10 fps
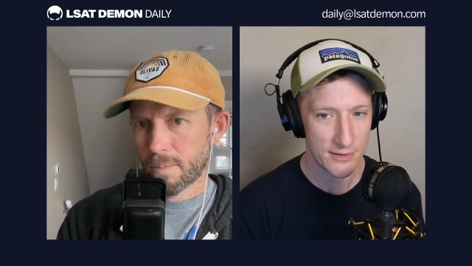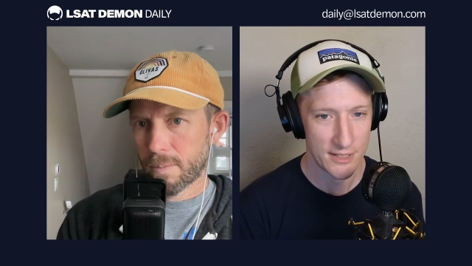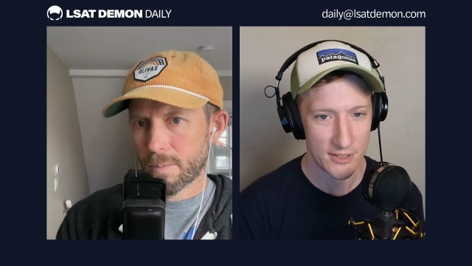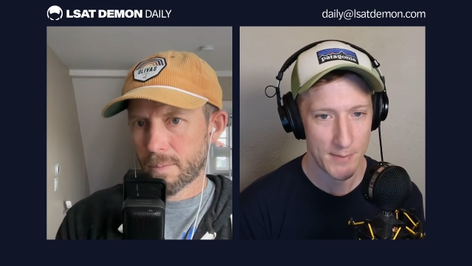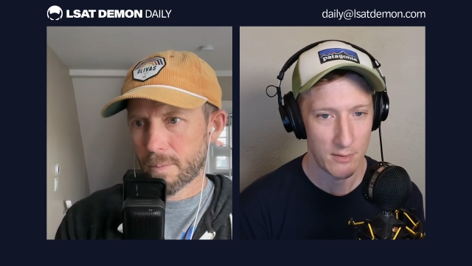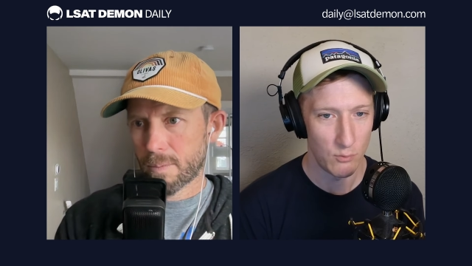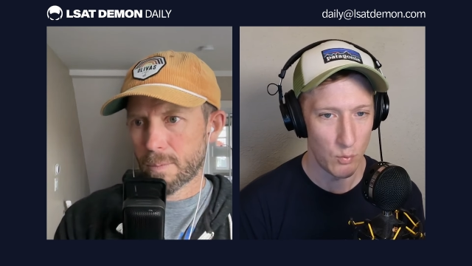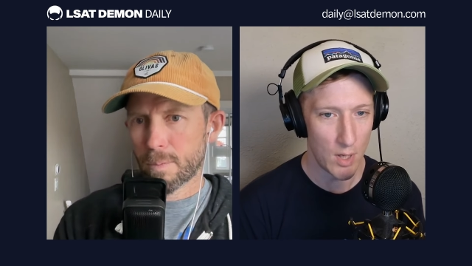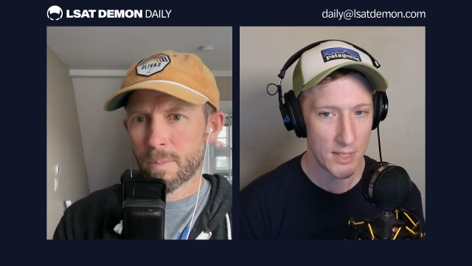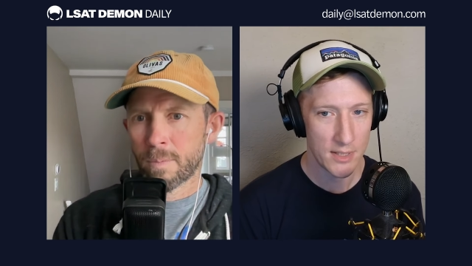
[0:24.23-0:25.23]
Speaker 1: and I spent
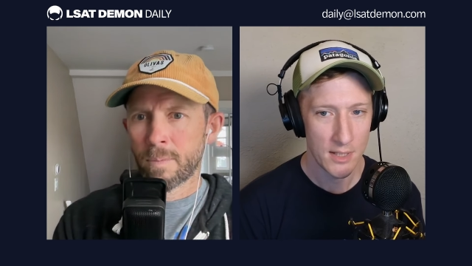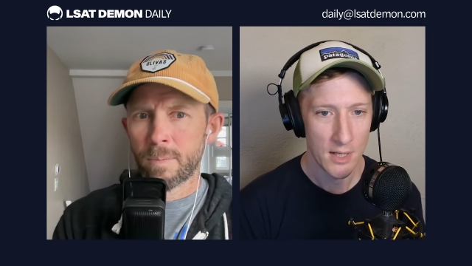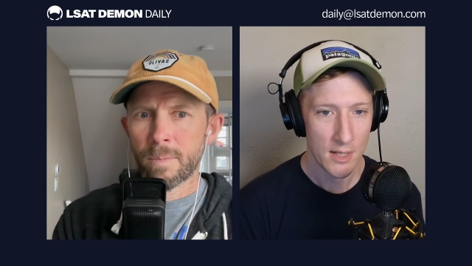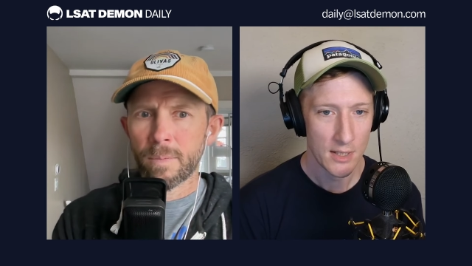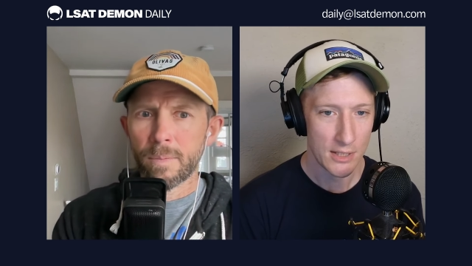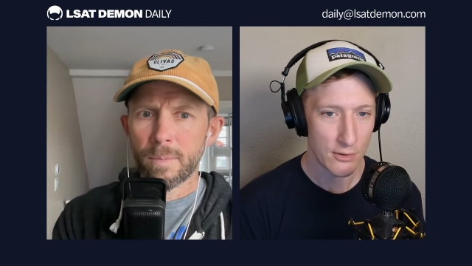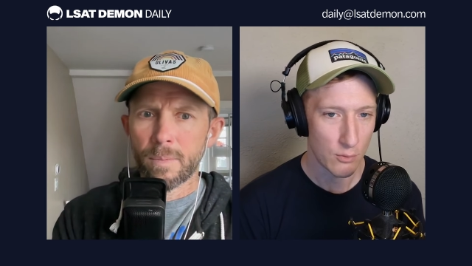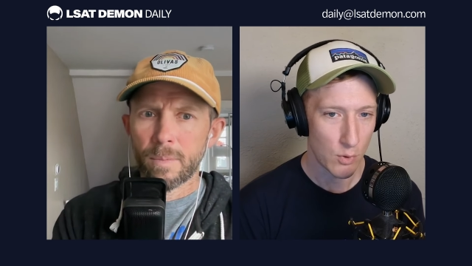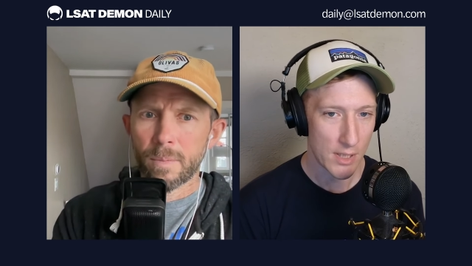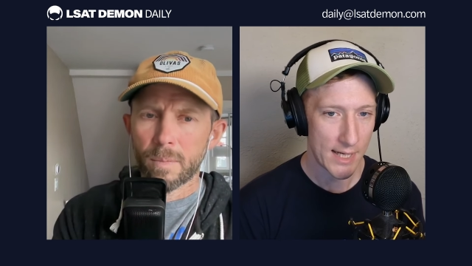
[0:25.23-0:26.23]
one year
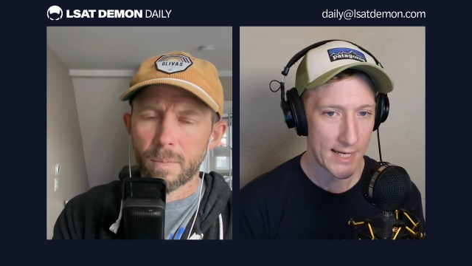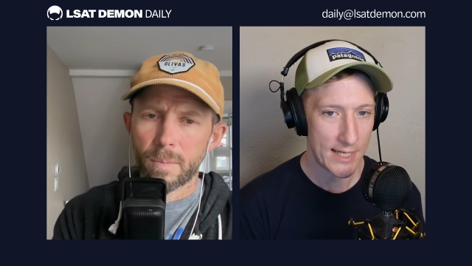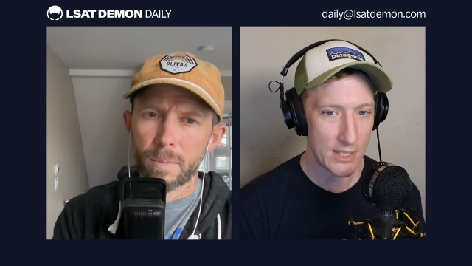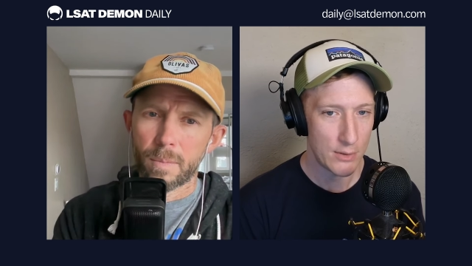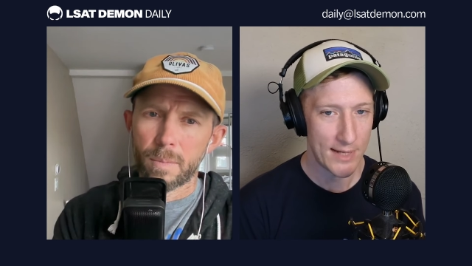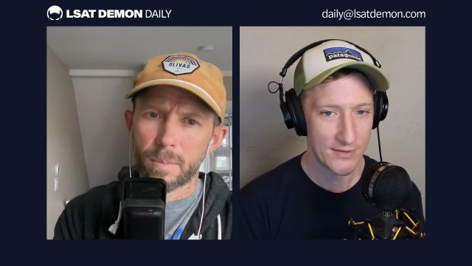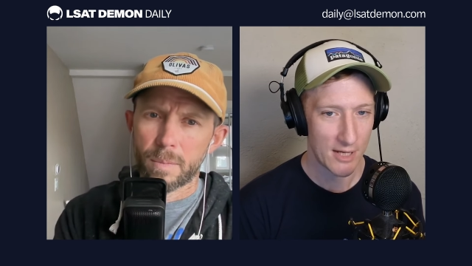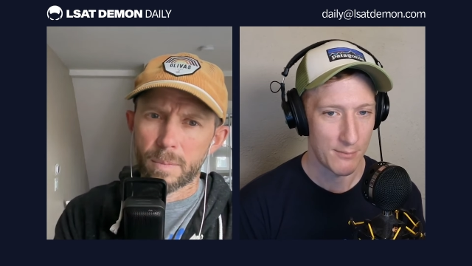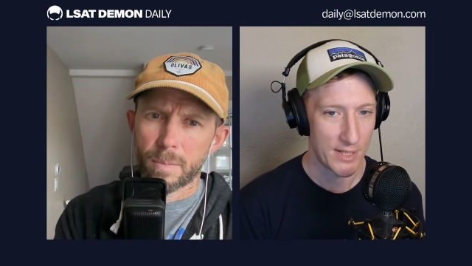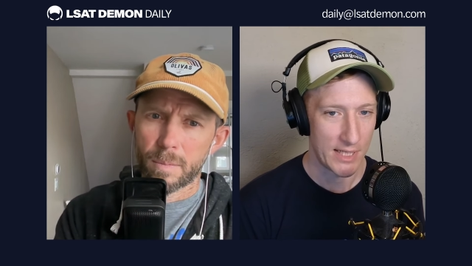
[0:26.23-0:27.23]
working at a US
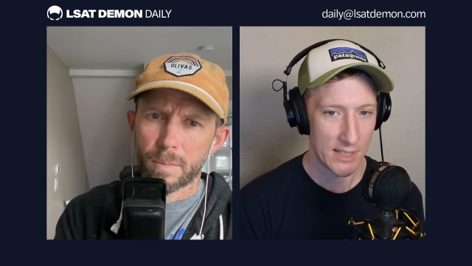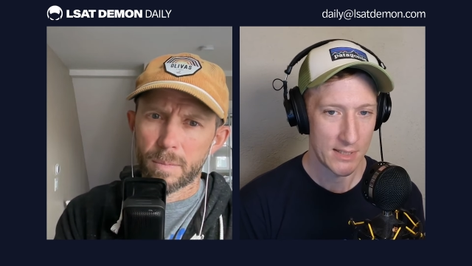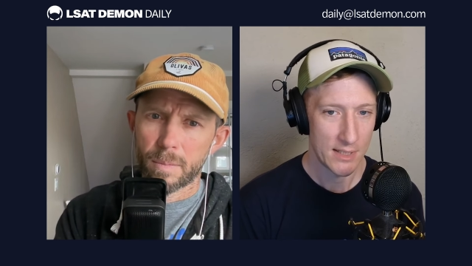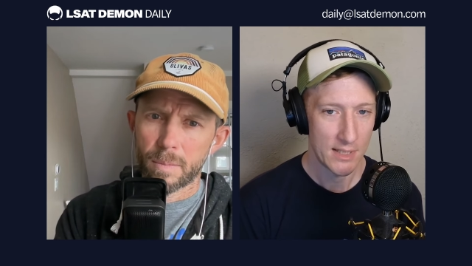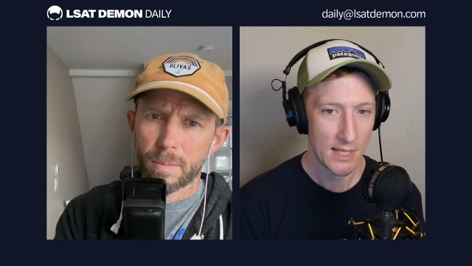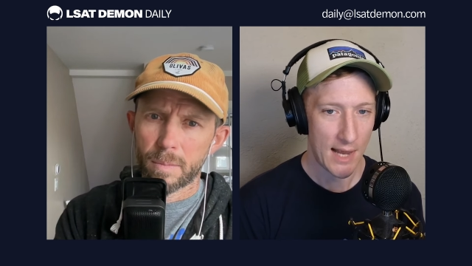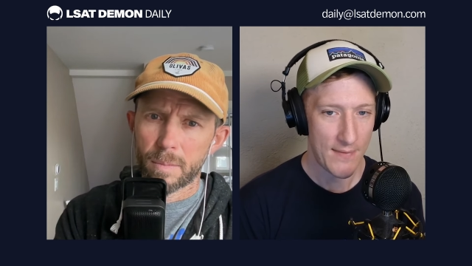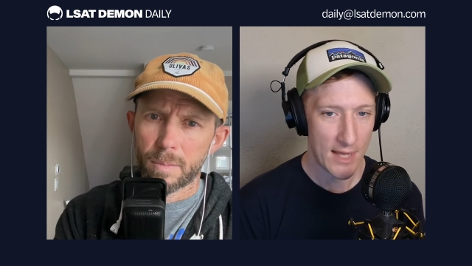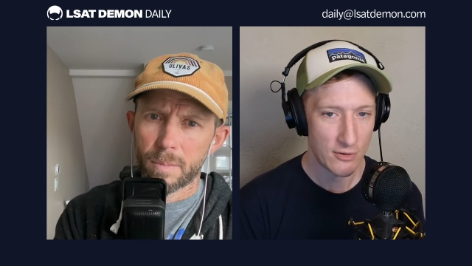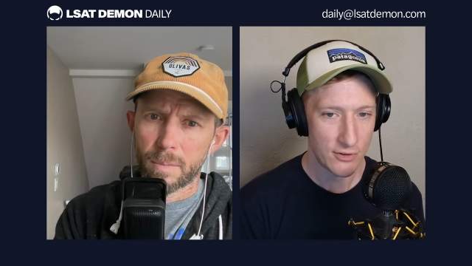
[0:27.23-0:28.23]
company and
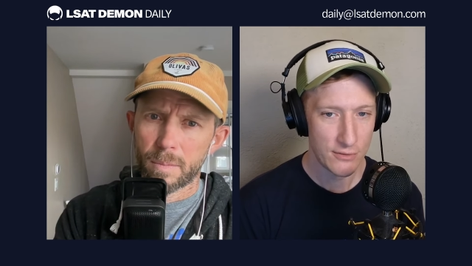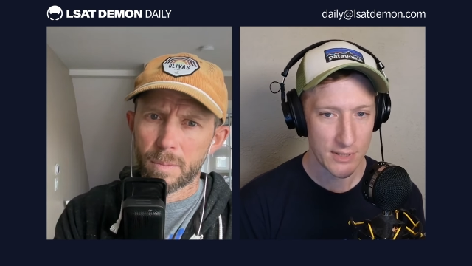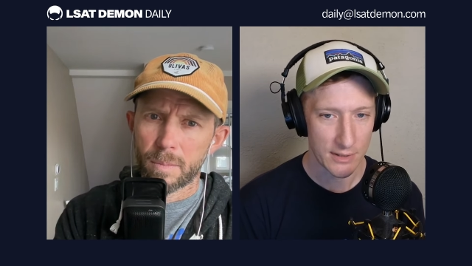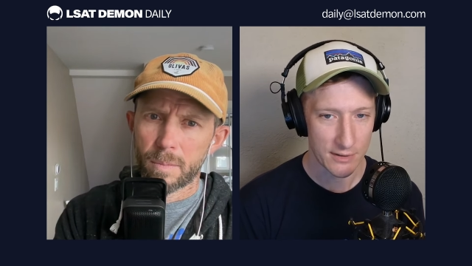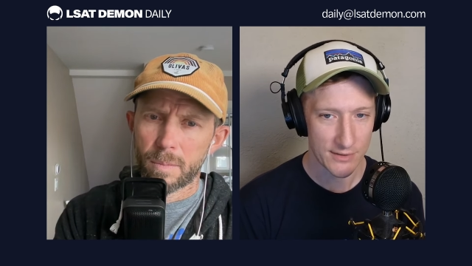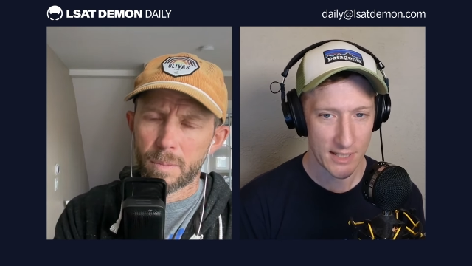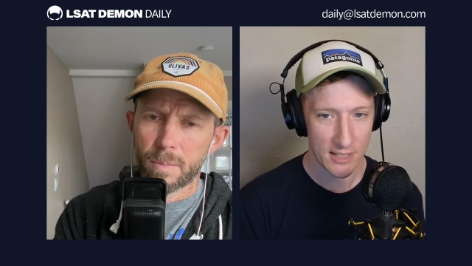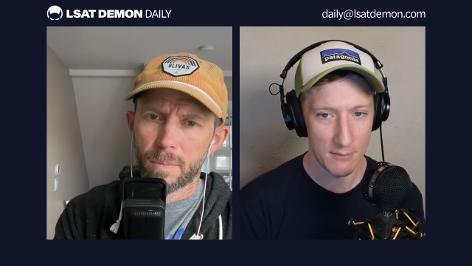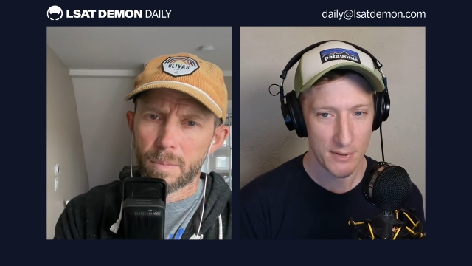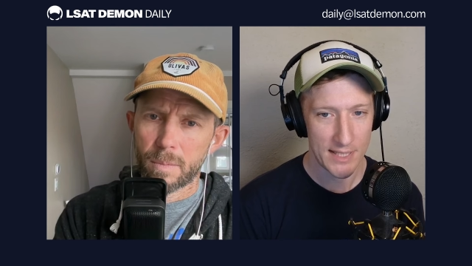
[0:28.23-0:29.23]
then two years at a
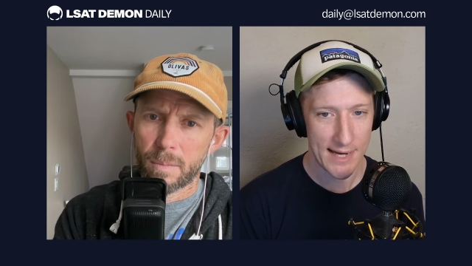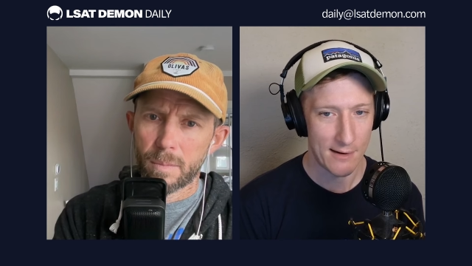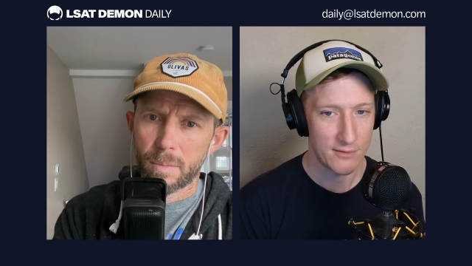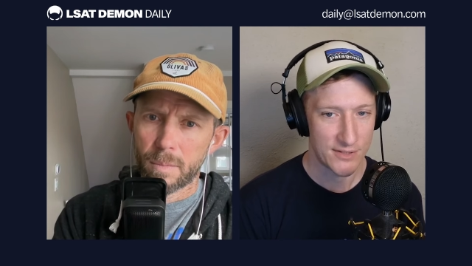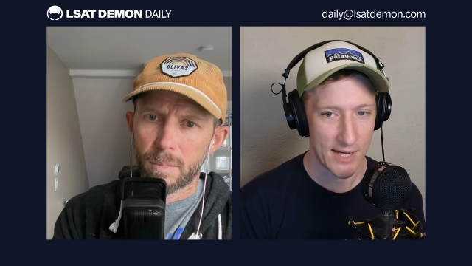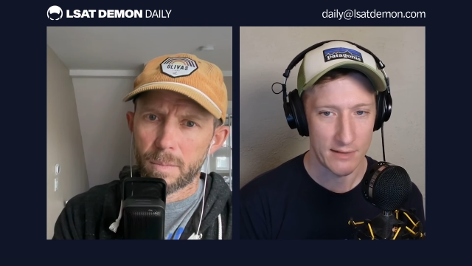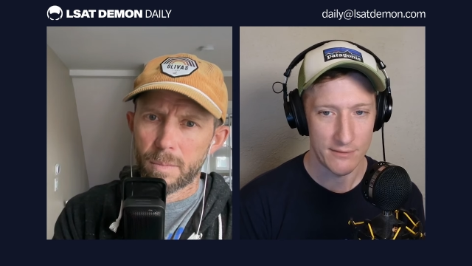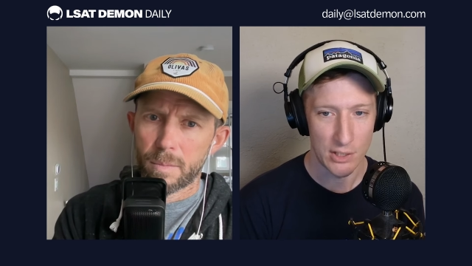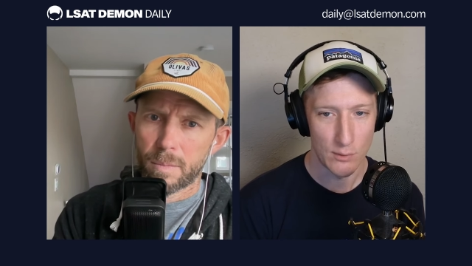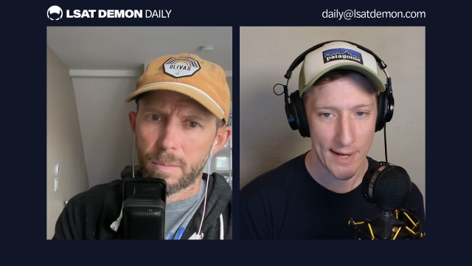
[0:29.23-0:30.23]
company outside of
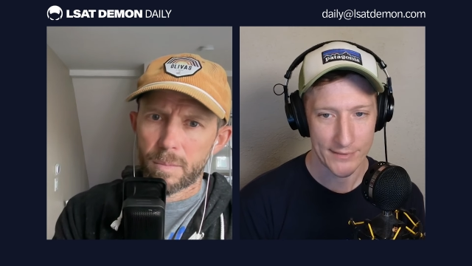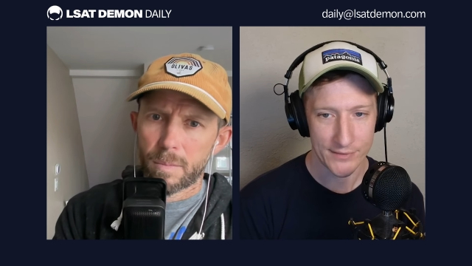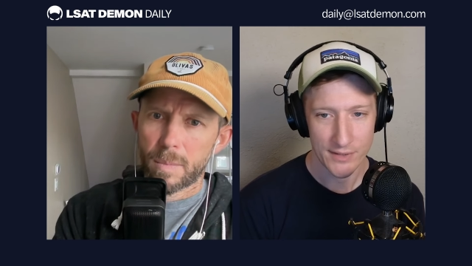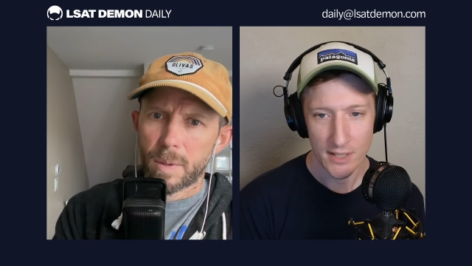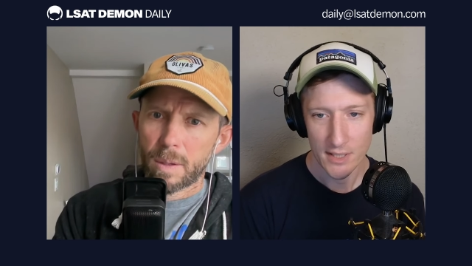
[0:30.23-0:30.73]
the US.